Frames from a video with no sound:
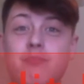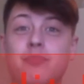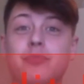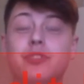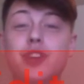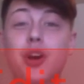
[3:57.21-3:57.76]

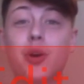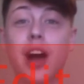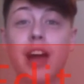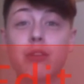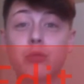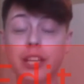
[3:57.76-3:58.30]
So I
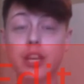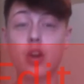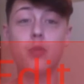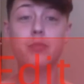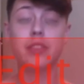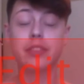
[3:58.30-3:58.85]
really
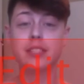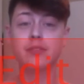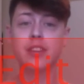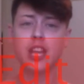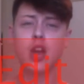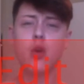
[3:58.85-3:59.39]
hope that this
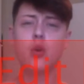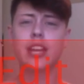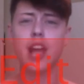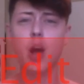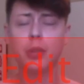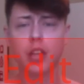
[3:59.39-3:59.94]
video can
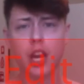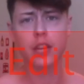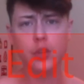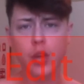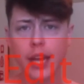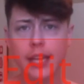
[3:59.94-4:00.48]
help a lot you
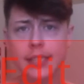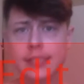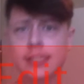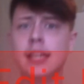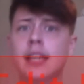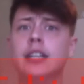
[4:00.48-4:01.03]
guys
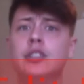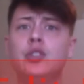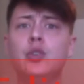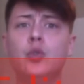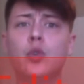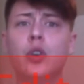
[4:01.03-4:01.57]

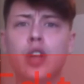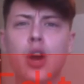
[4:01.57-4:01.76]
to